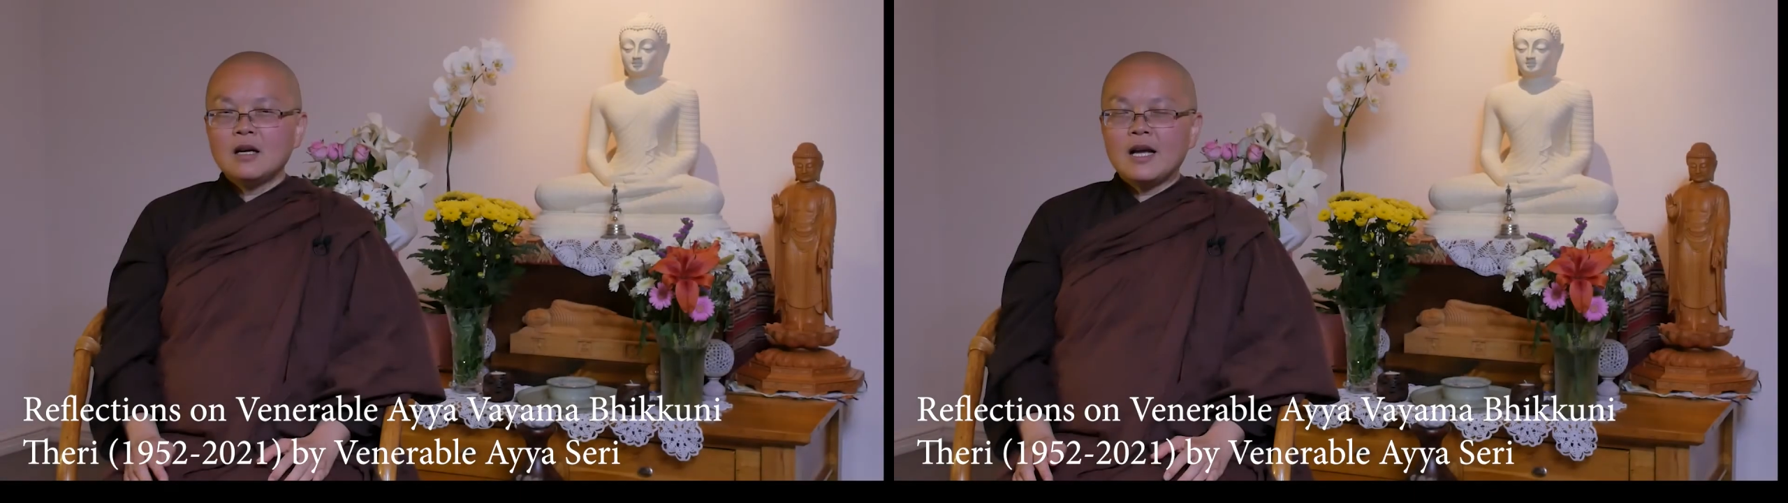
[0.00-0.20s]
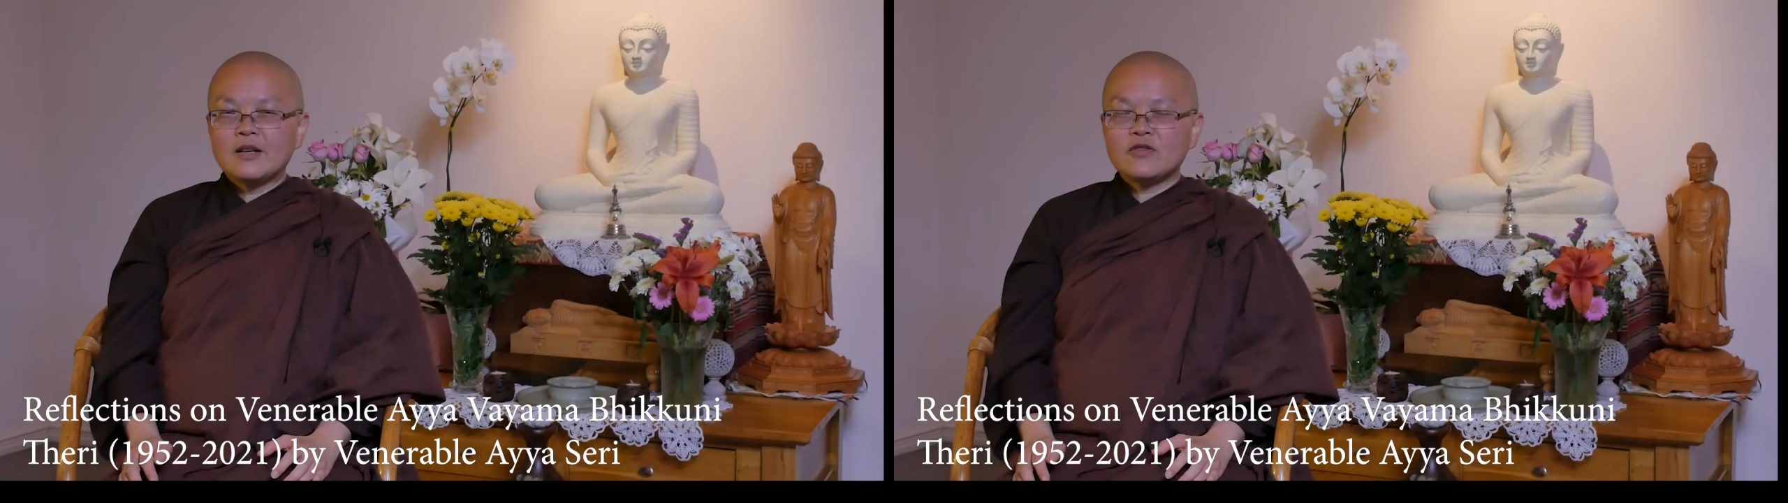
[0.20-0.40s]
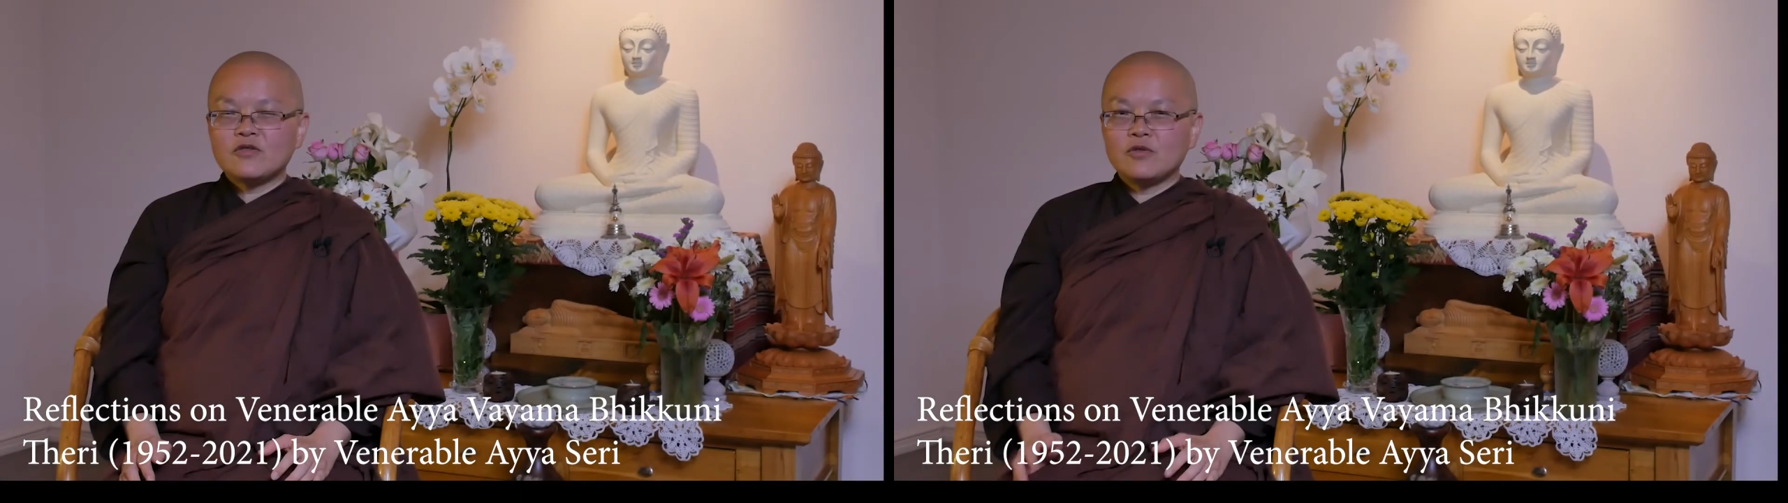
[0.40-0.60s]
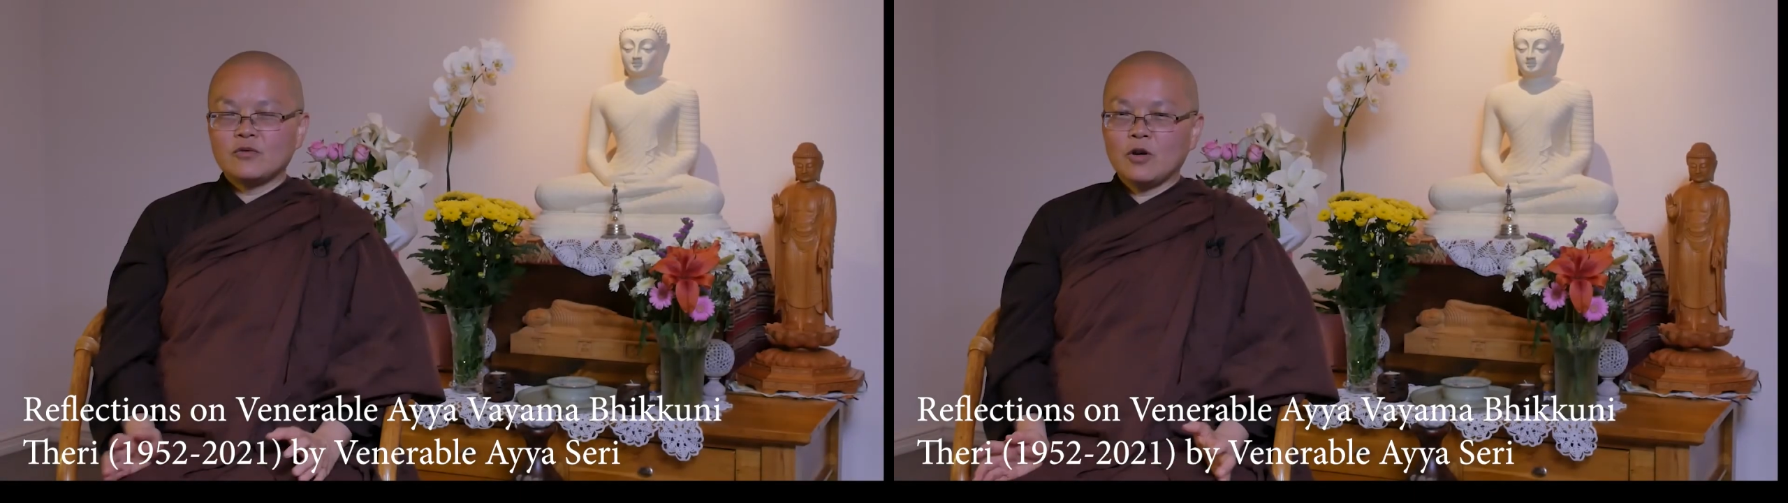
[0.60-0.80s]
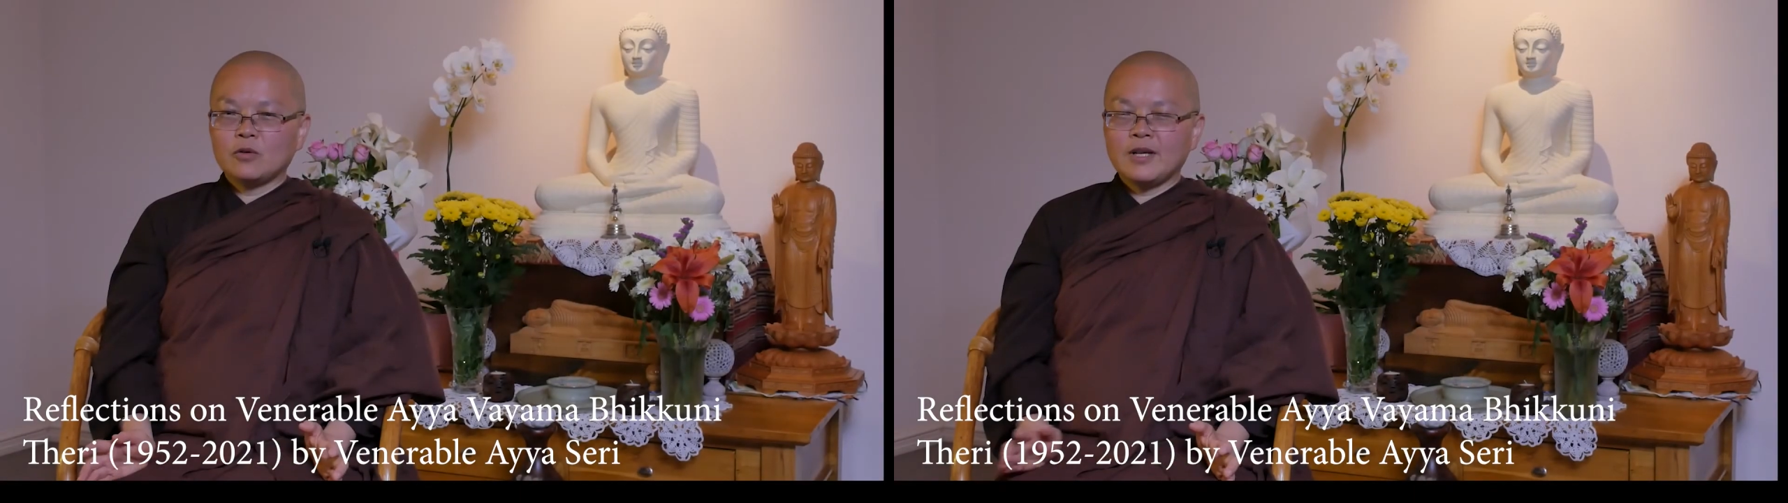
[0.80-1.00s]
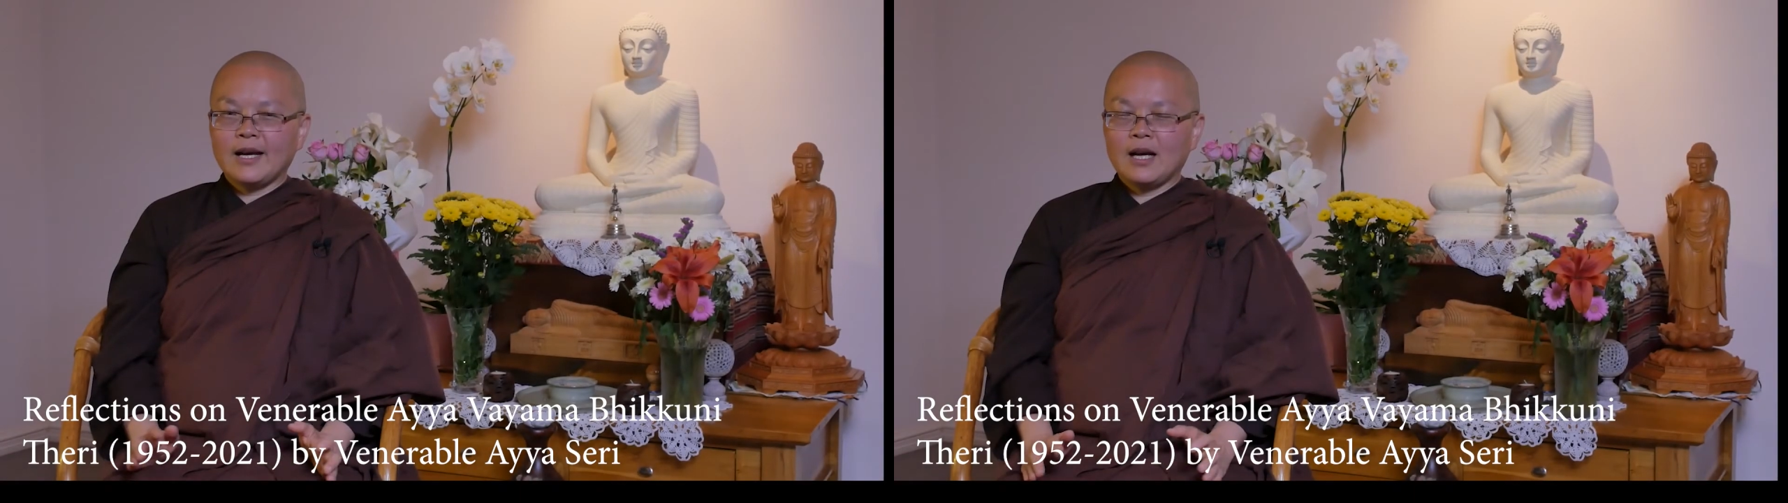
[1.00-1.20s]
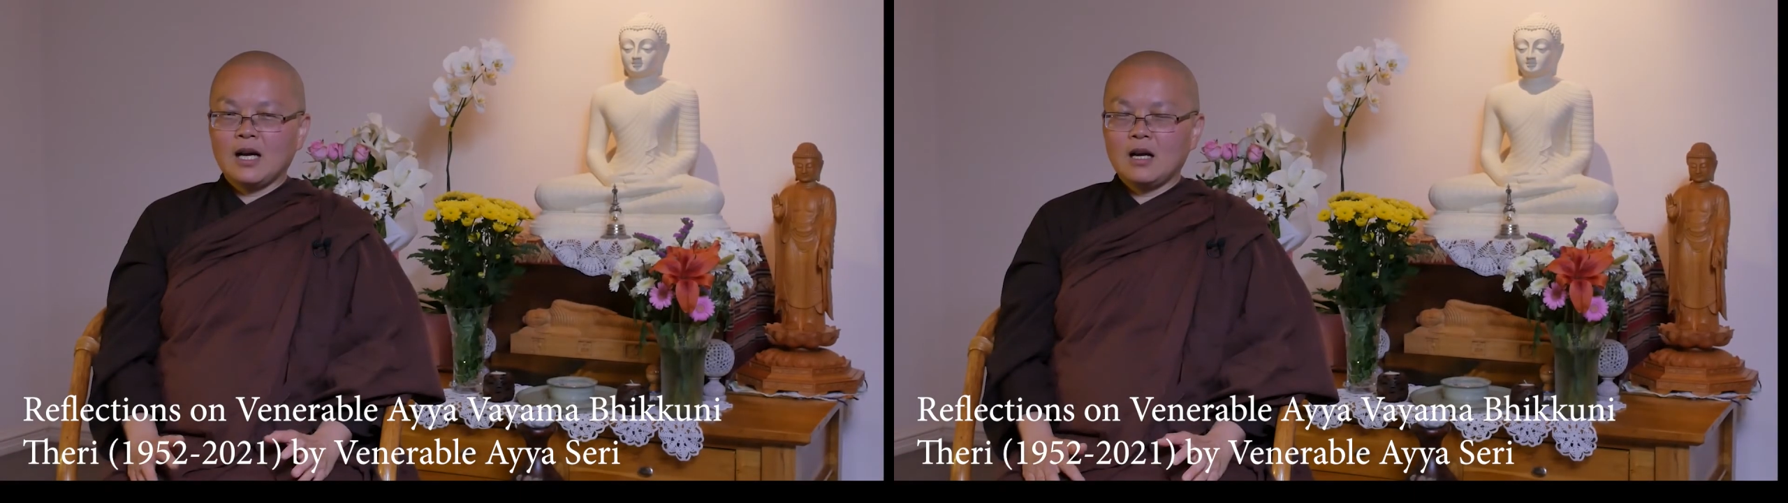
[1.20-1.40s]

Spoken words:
As you know, that